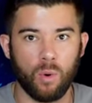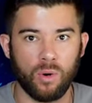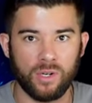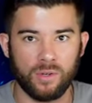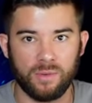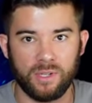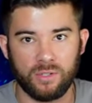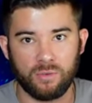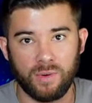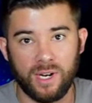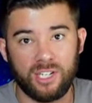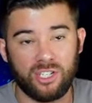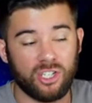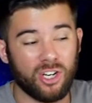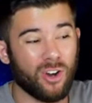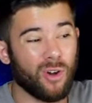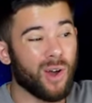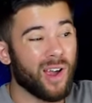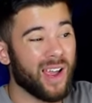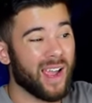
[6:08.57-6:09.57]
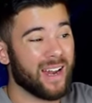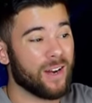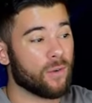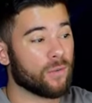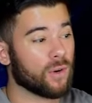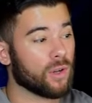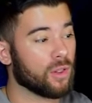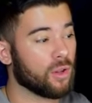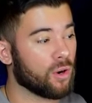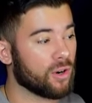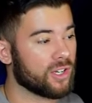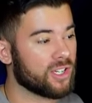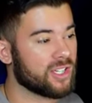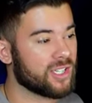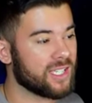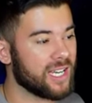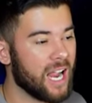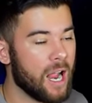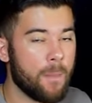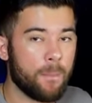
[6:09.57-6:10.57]
reward to risk ratio, and over a large
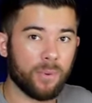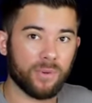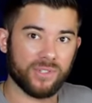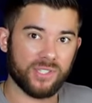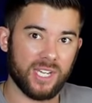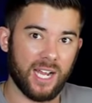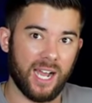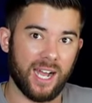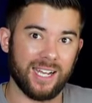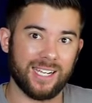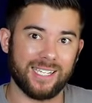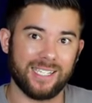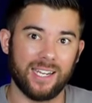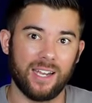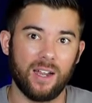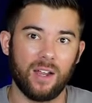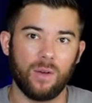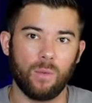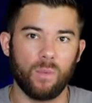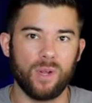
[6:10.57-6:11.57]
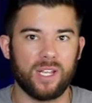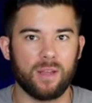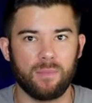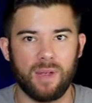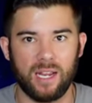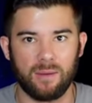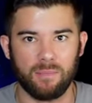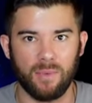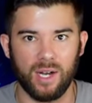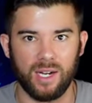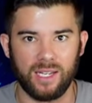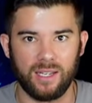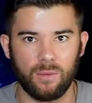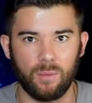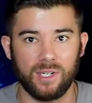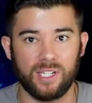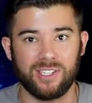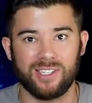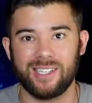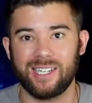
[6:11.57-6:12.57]
sample size, we can make money,
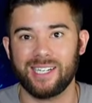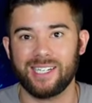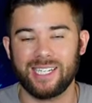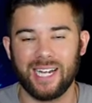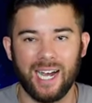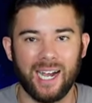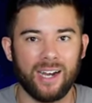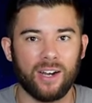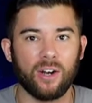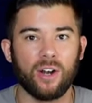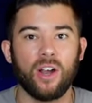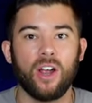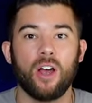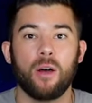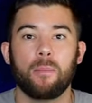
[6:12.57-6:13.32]
which is the entire